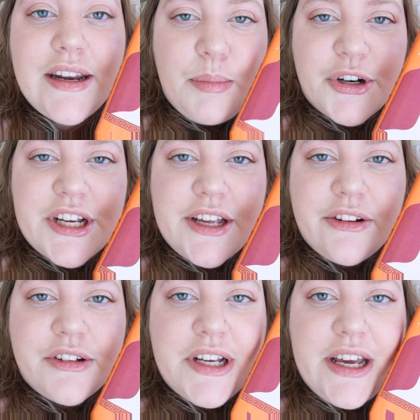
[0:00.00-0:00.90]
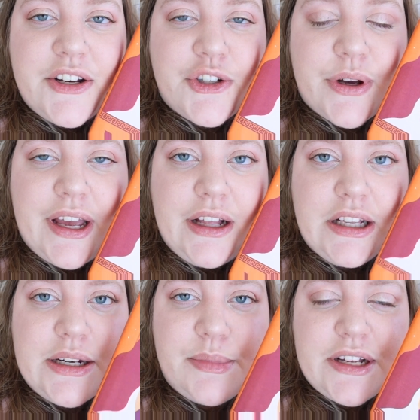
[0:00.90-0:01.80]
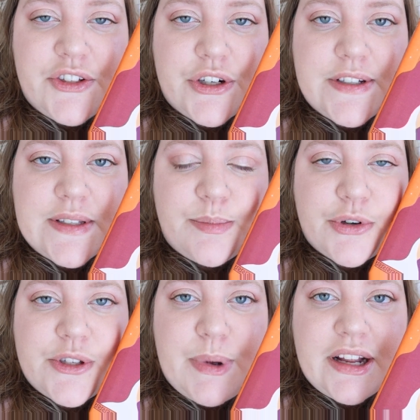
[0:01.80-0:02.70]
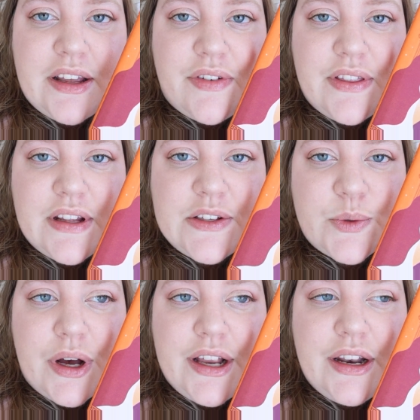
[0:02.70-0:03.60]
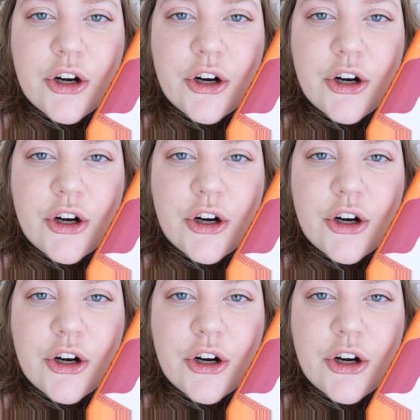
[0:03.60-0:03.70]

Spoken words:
I'm particularly enjoying Clytemnestra's perspective in this one.